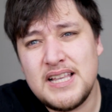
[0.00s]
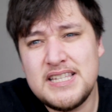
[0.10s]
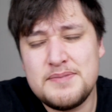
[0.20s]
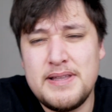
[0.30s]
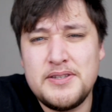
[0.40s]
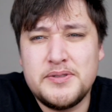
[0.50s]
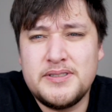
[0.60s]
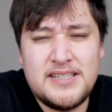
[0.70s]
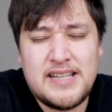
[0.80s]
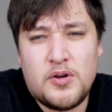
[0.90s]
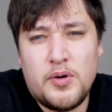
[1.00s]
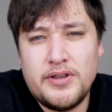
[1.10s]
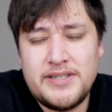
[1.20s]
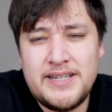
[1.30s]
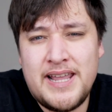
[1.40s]
It's mental. It's that
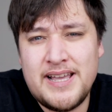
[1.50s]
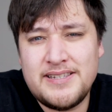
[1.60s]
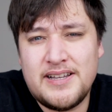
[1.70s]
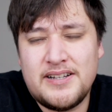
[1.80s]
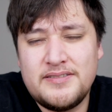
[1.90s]
quarantine hairstyle.